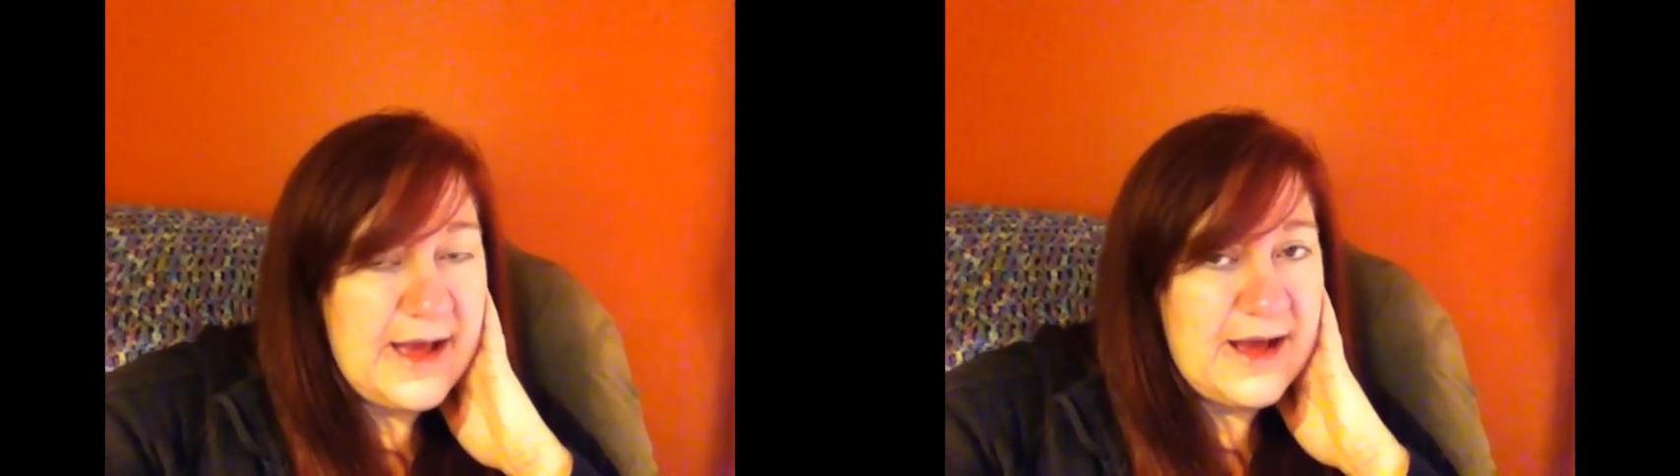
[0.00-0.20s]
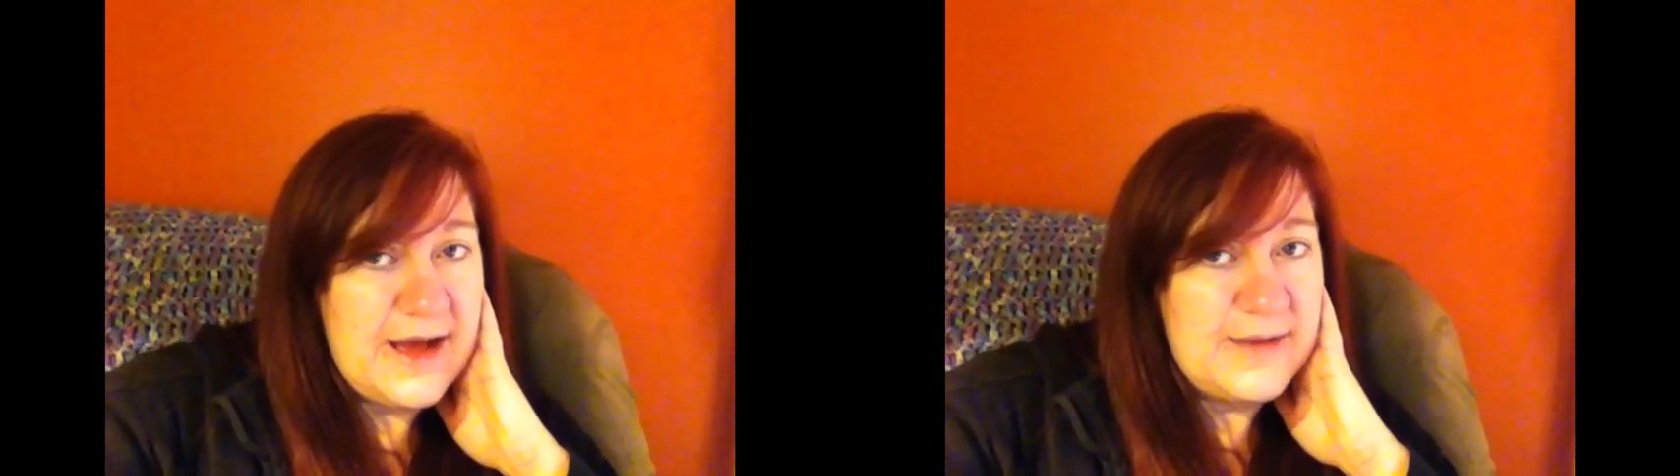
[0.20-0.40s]

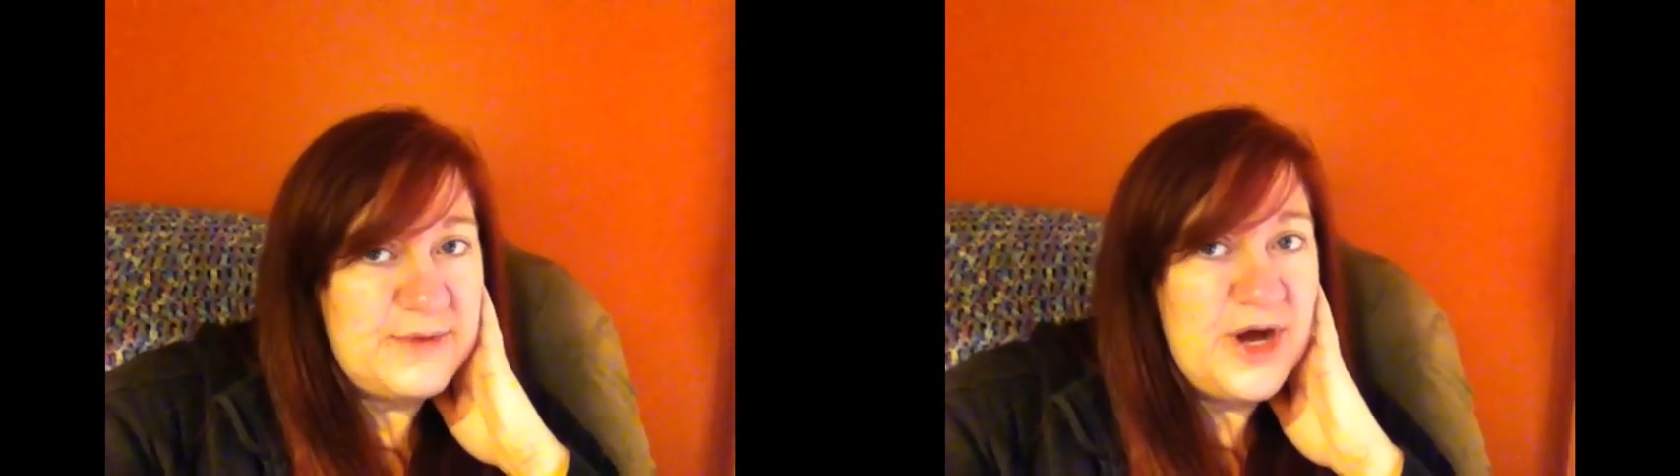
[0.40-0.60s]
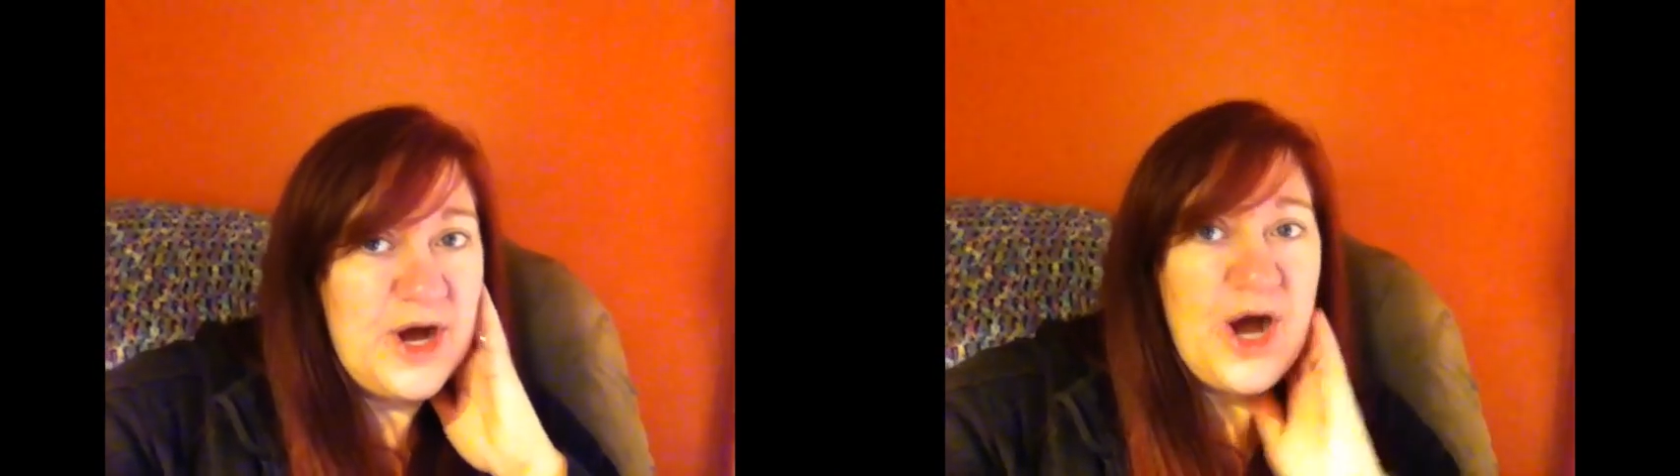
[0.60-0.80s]

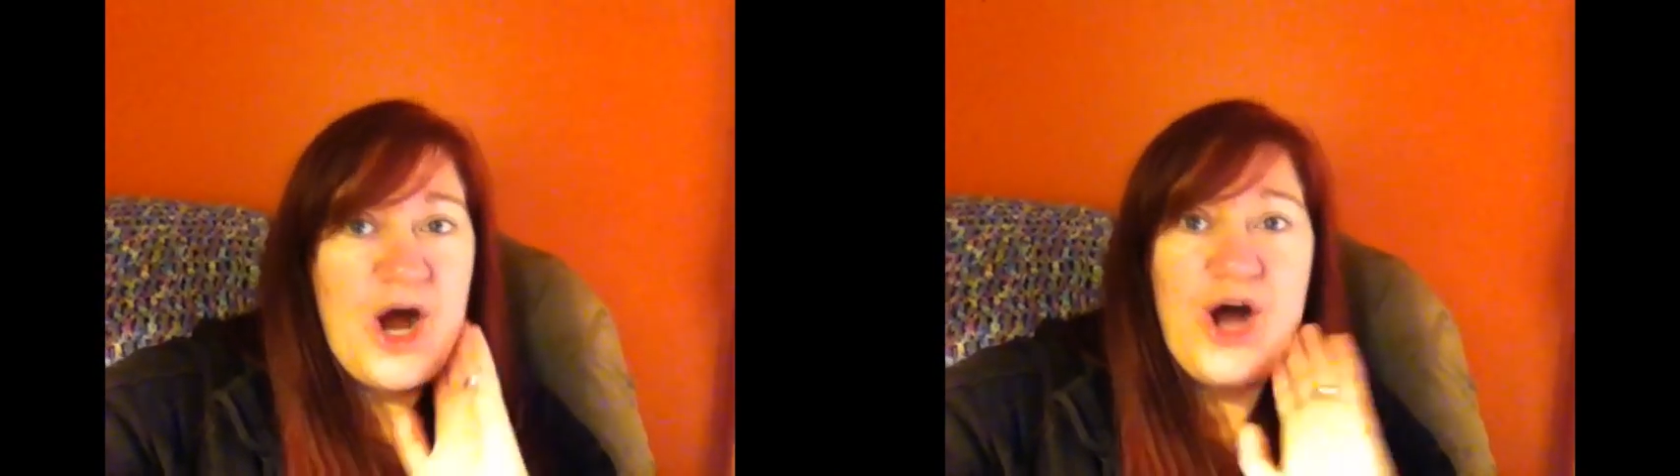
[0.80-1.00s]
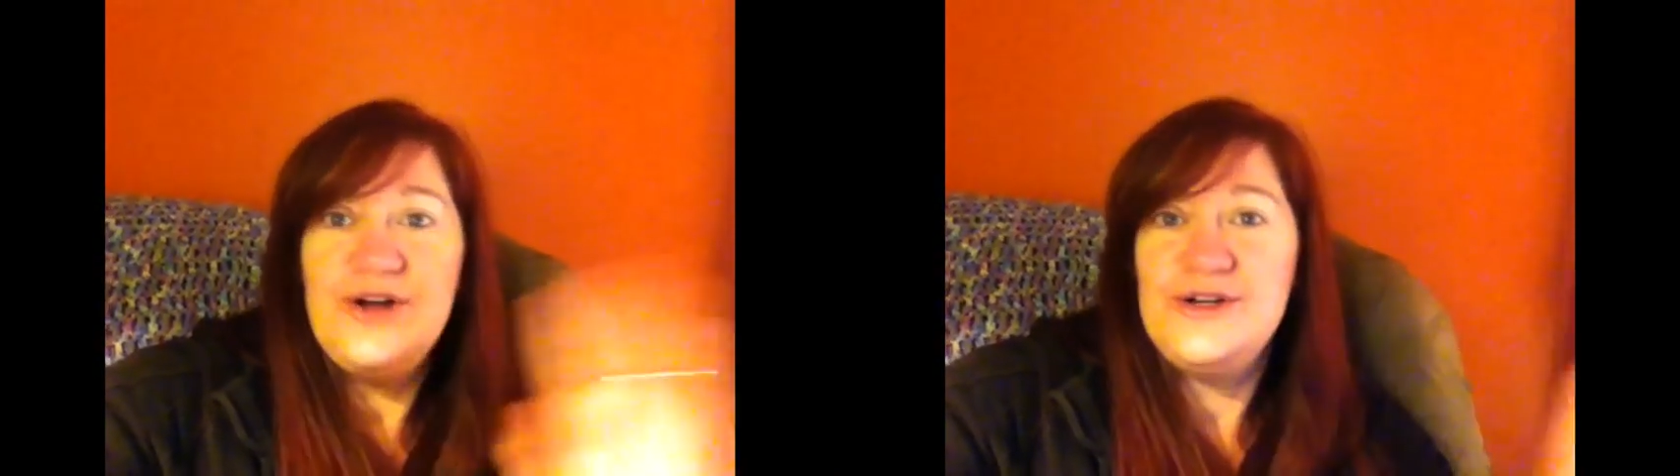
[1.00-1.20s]
Um,
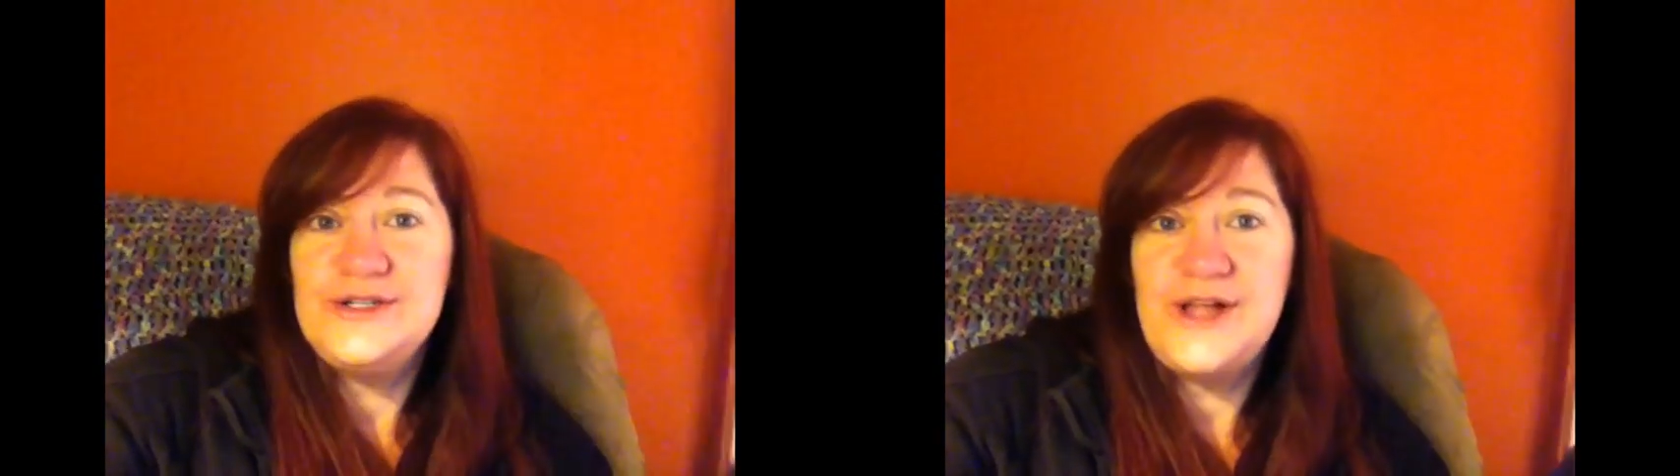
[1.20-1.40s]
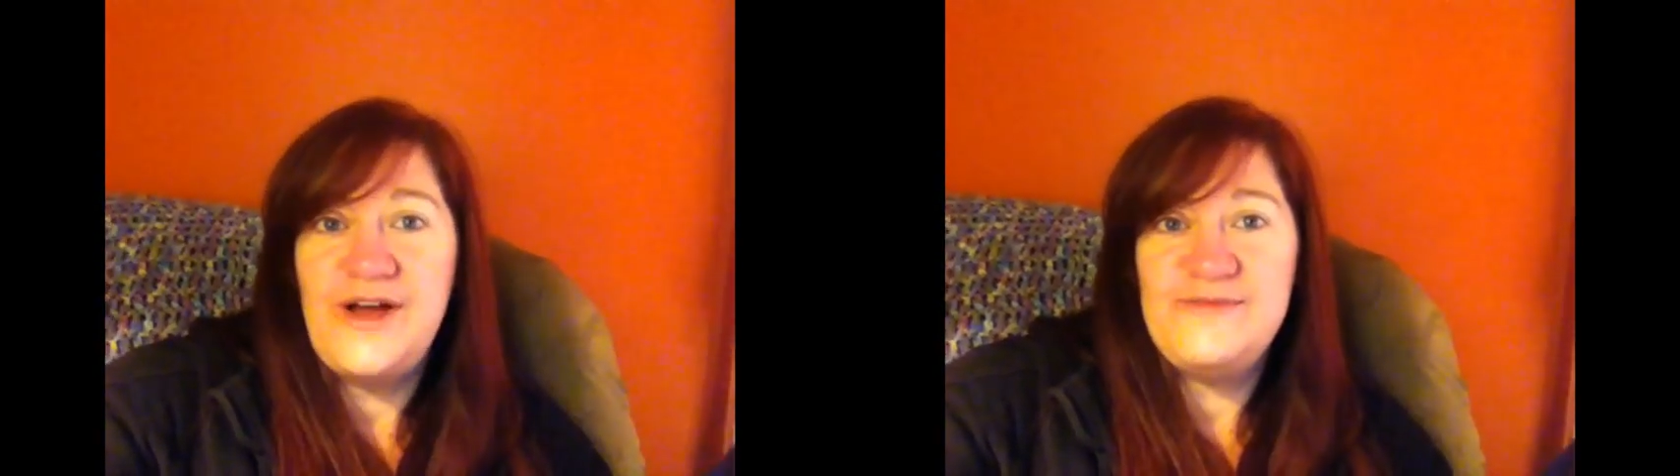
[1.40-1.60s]

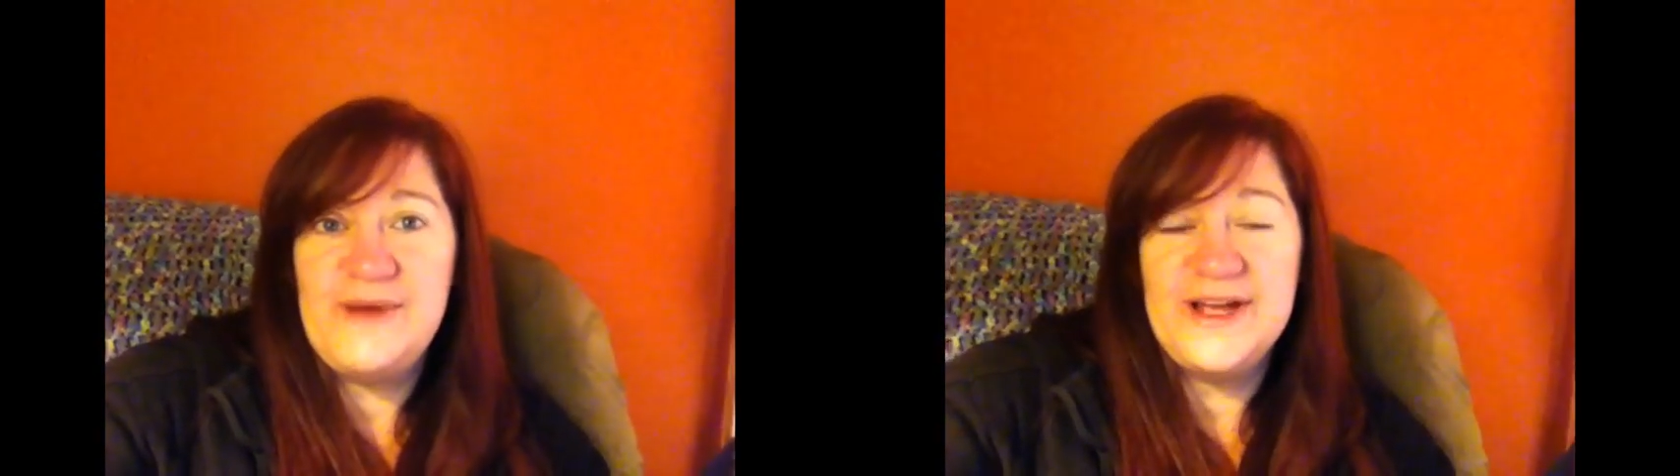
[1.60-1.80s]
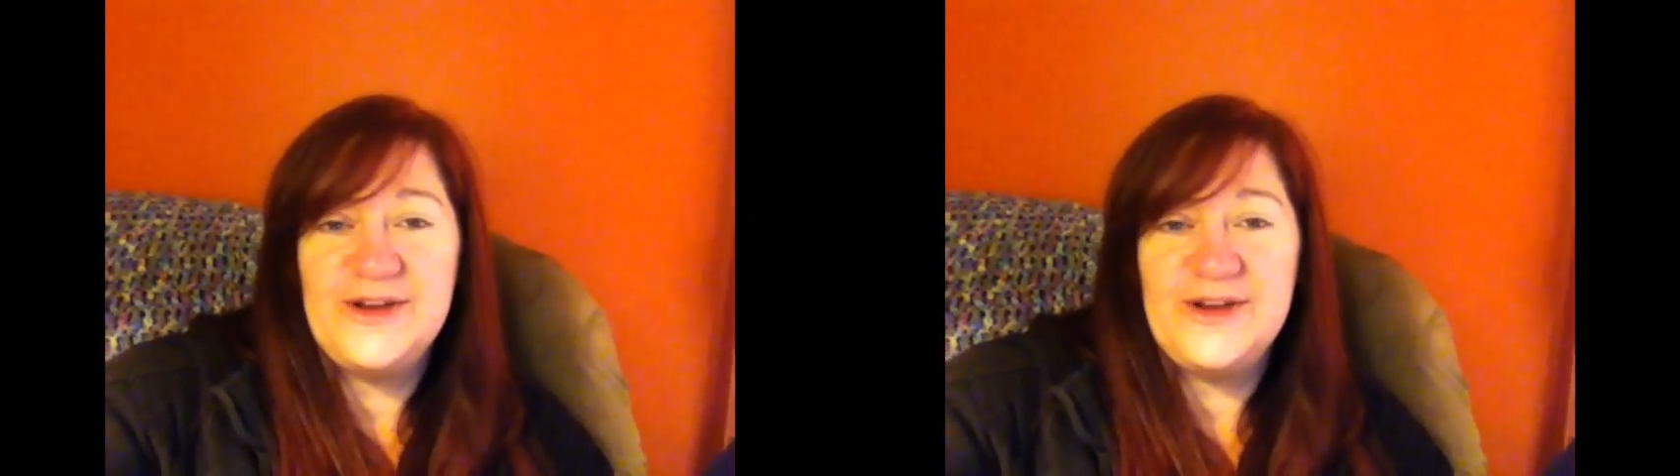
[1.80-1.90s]
all of my